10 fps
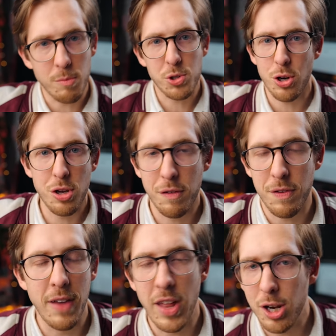I'm sure you could
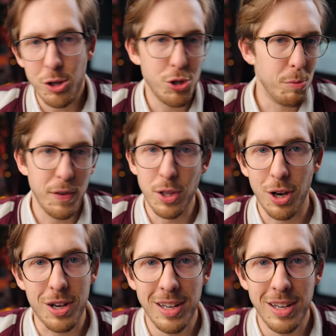find that on YouTube if you look.